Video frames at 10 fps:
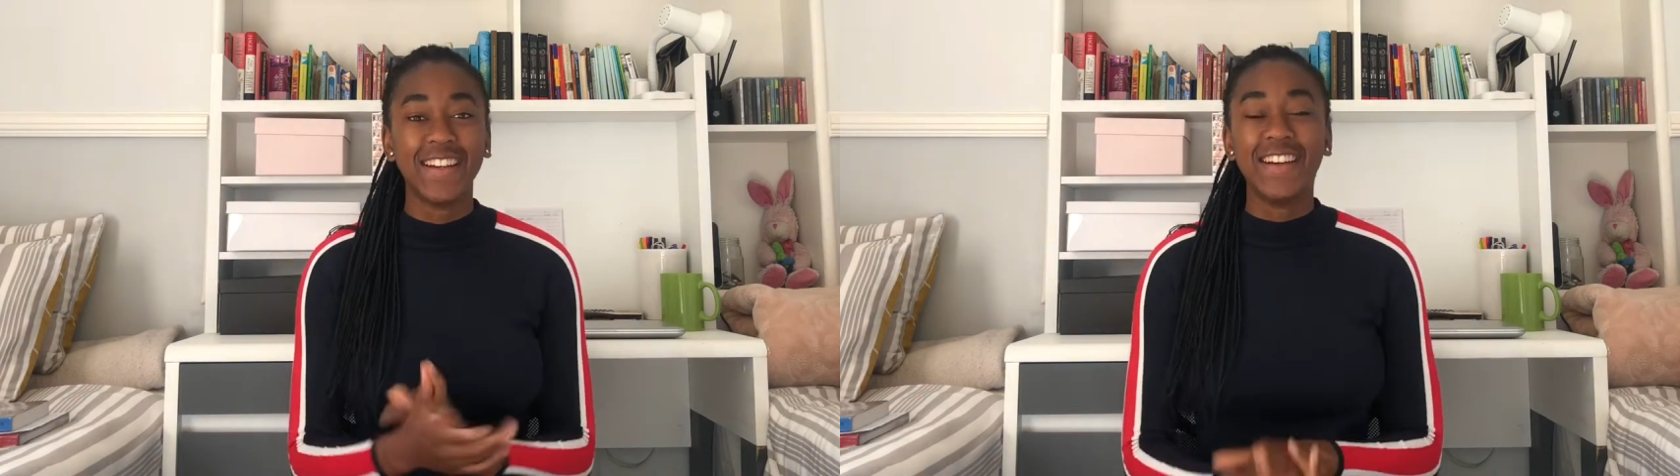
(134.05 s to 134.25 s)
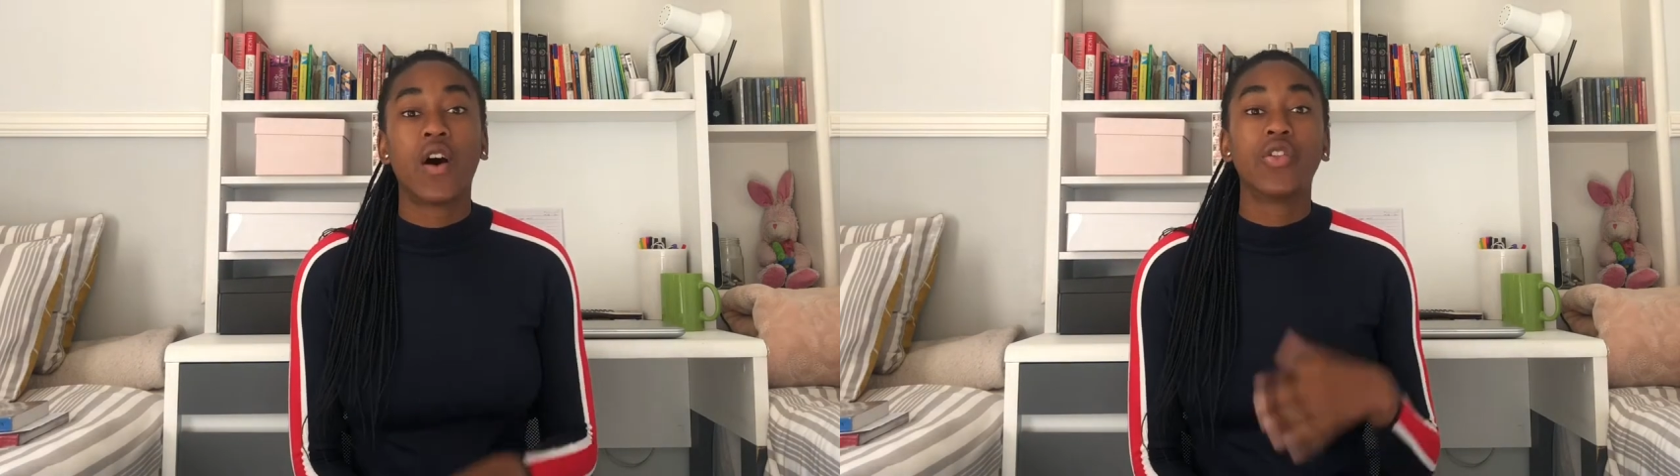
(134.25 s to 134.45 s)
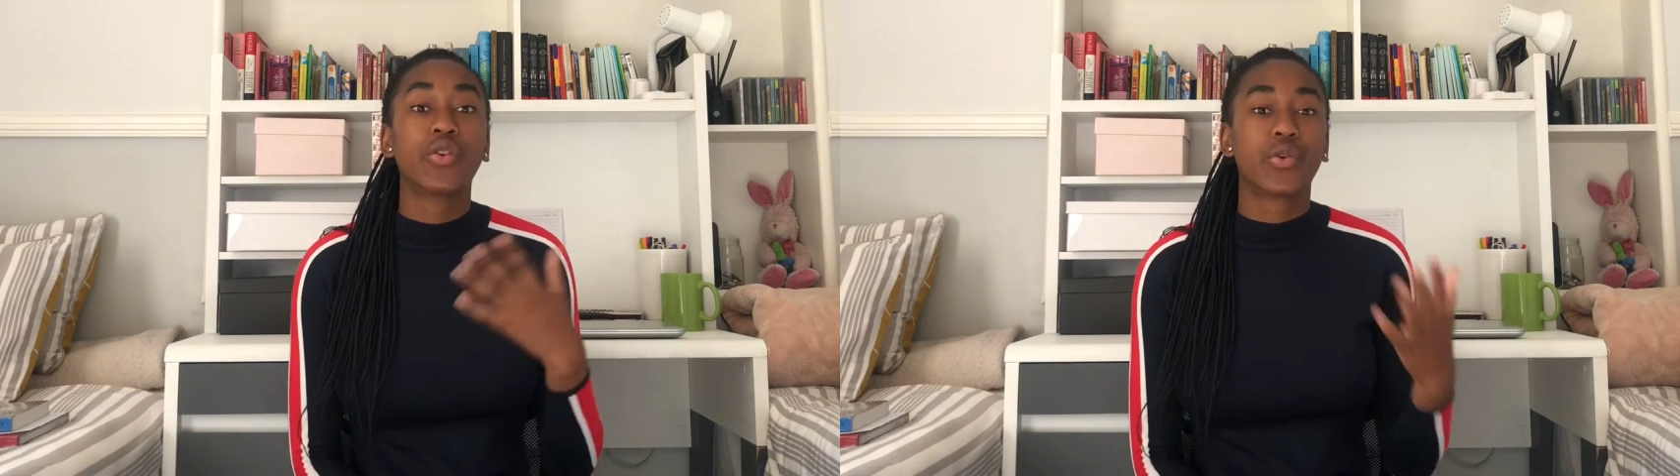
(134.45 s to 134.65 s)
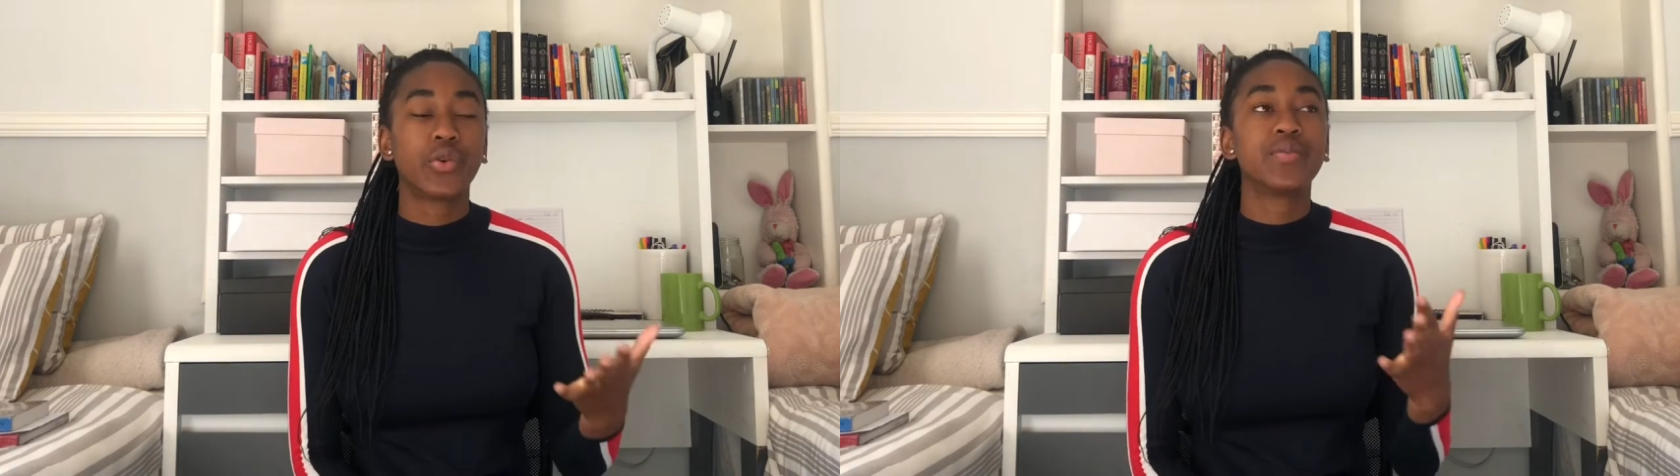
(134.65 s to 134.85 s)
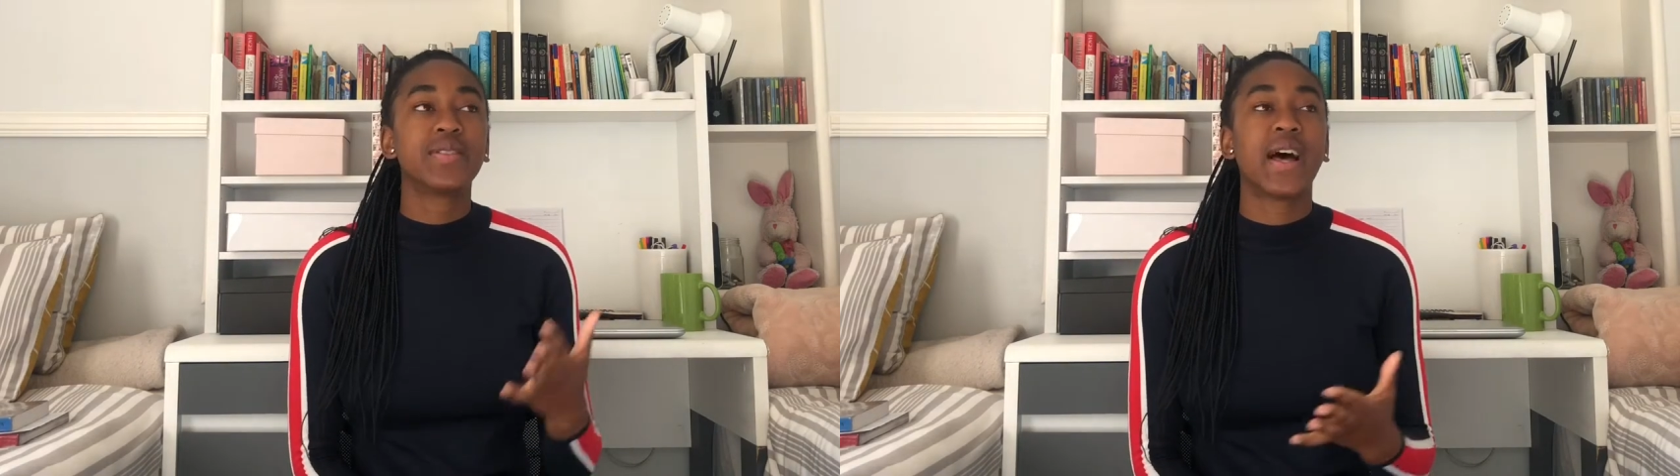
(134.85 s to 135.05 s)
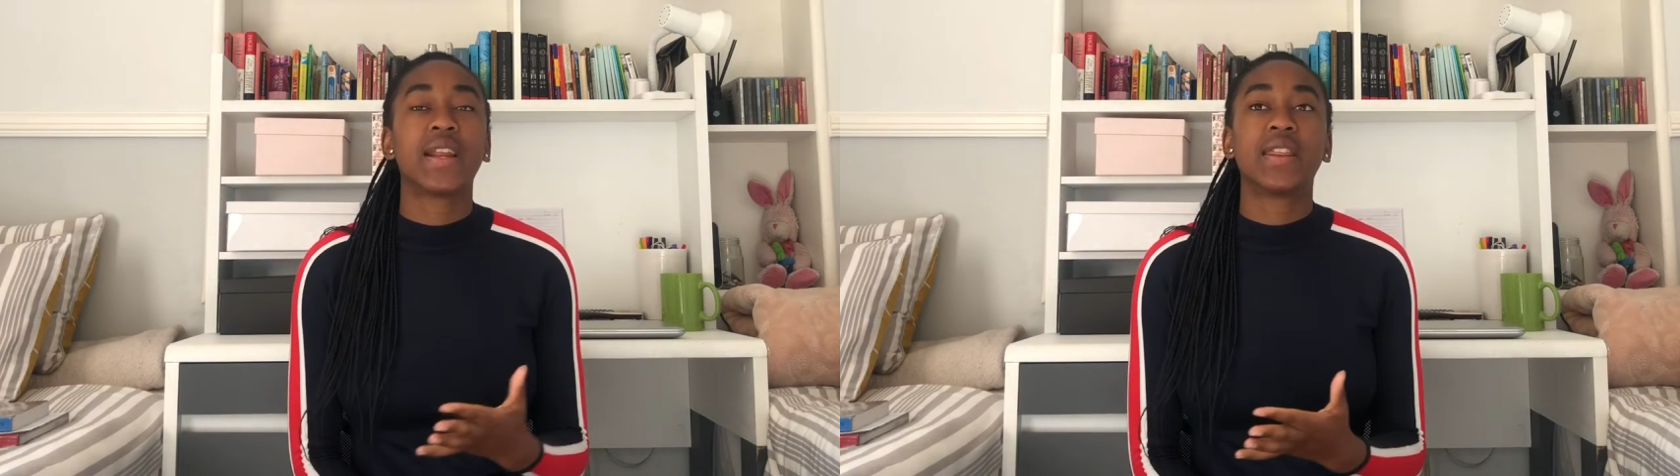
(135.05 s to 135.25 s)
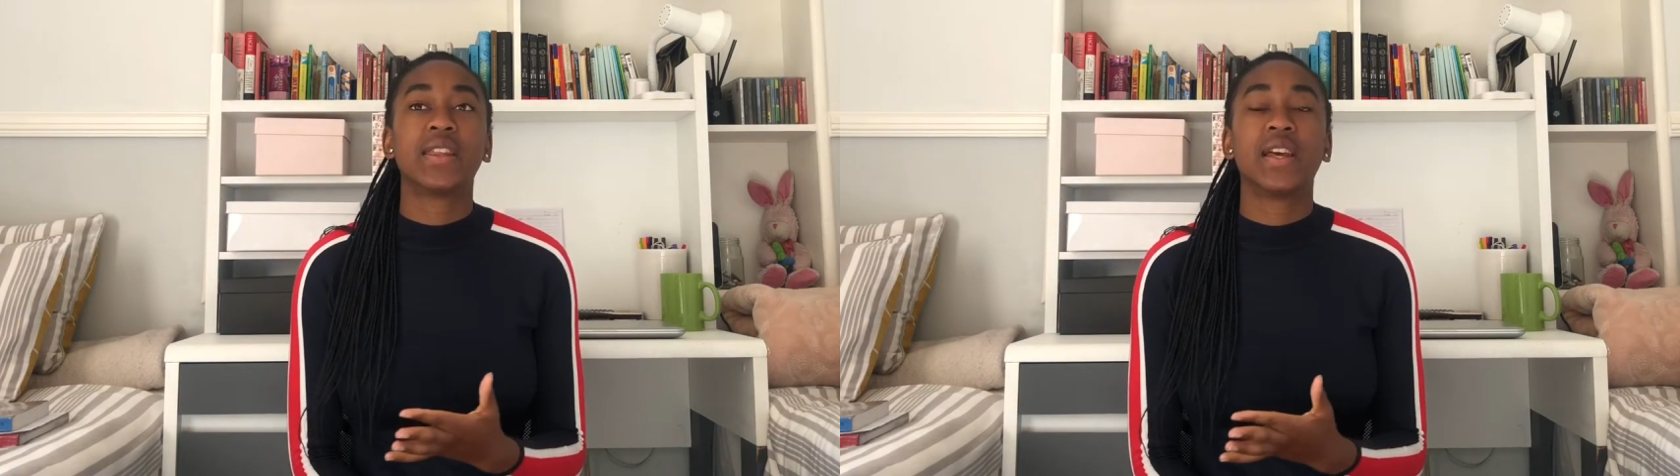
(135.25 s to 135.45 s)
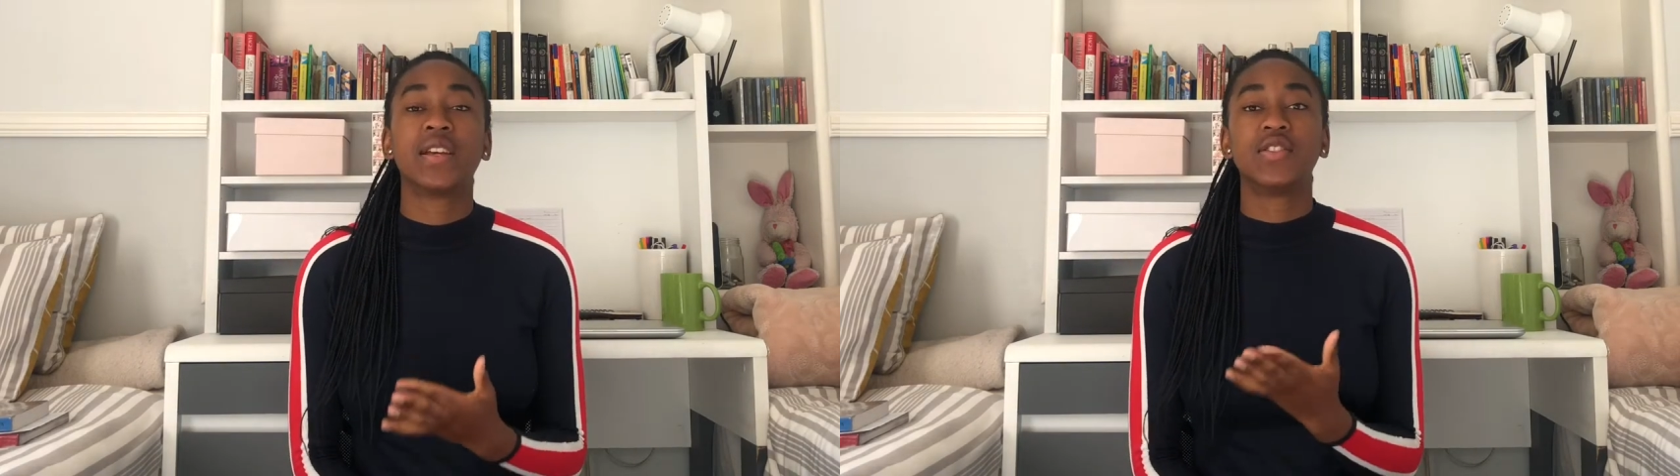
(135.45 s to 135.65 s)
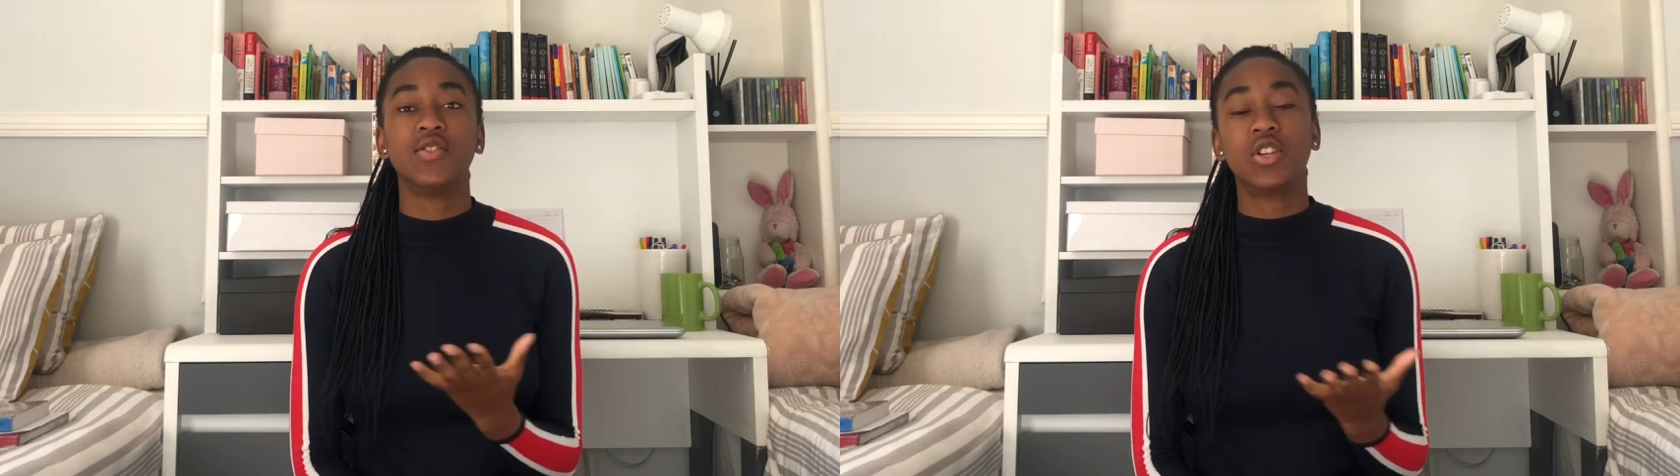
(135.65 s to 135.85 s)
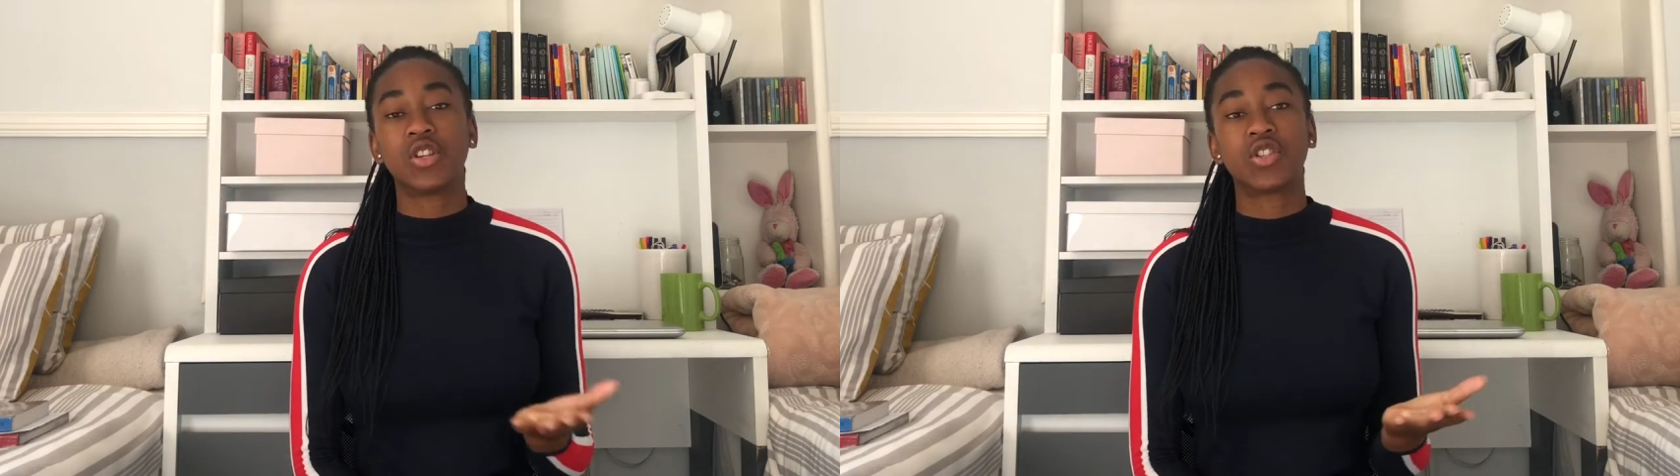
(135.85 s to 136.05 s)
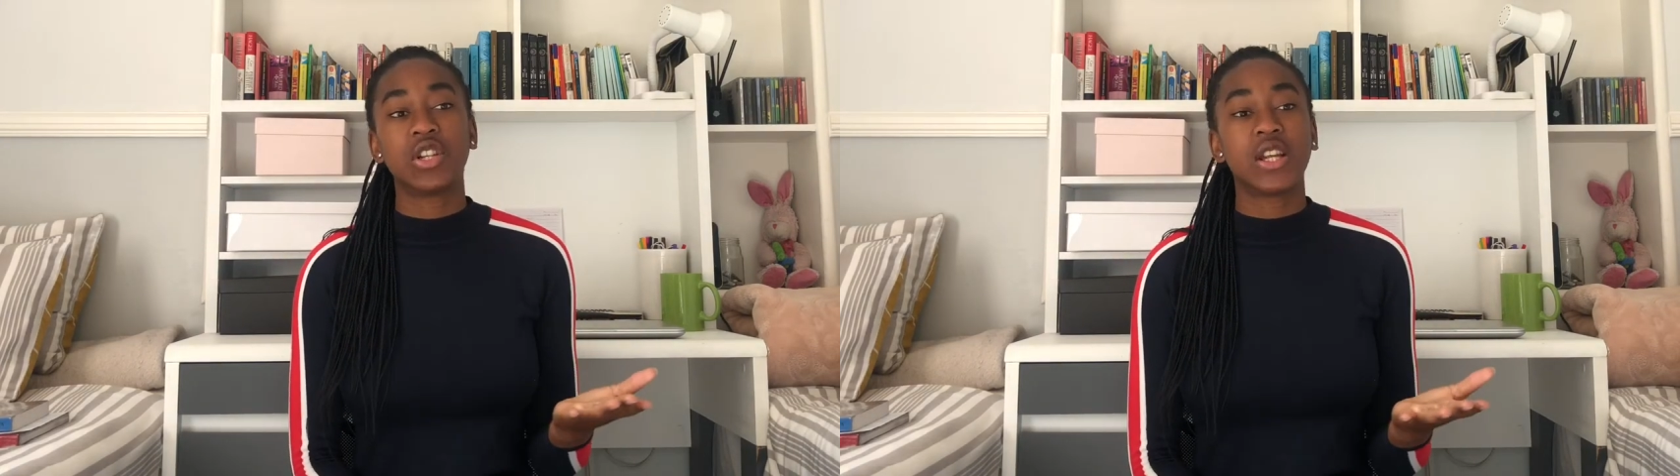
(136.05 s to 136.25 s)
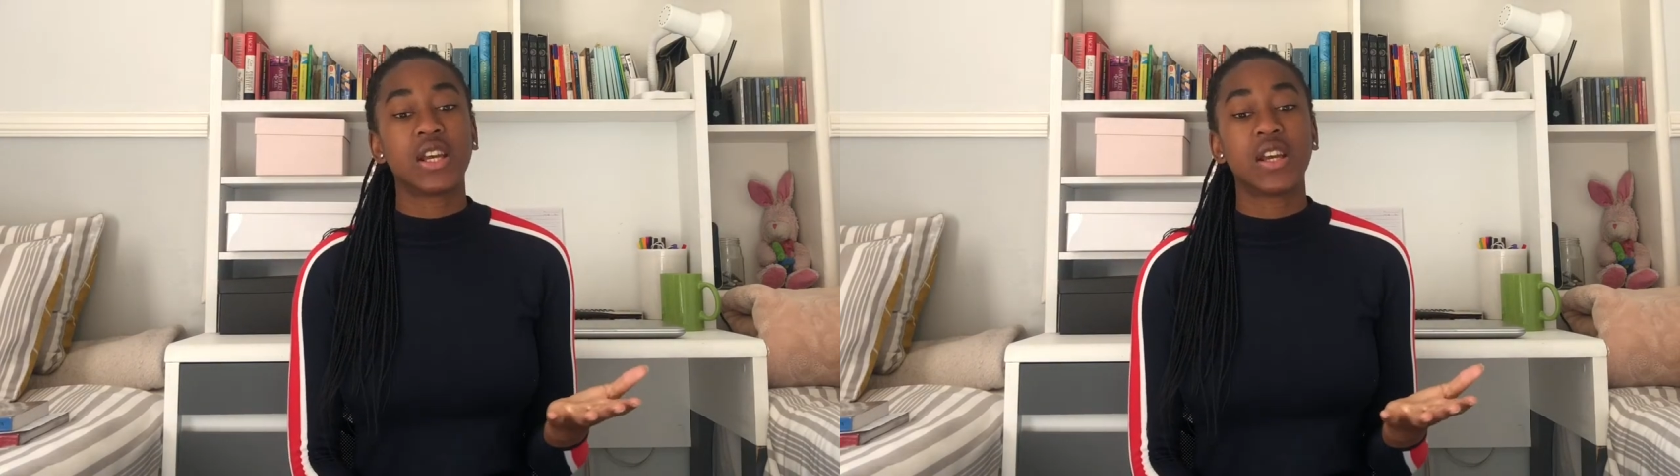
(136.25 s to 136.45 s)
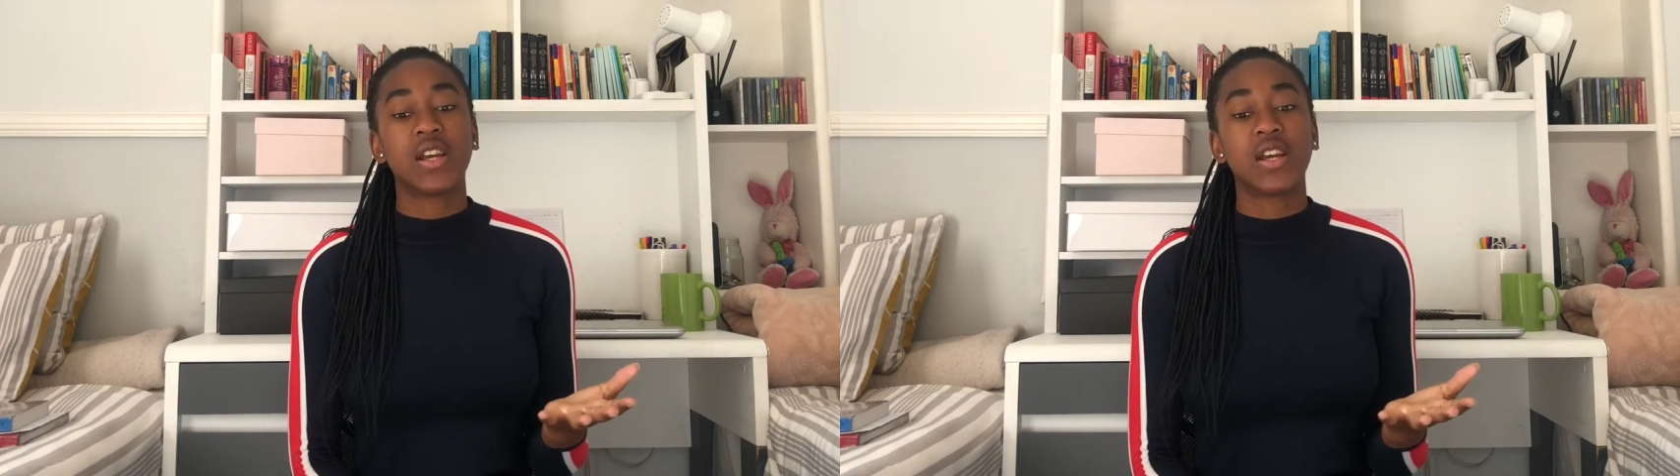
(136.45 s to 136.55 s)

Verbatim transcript: On the groom side of things, you literally,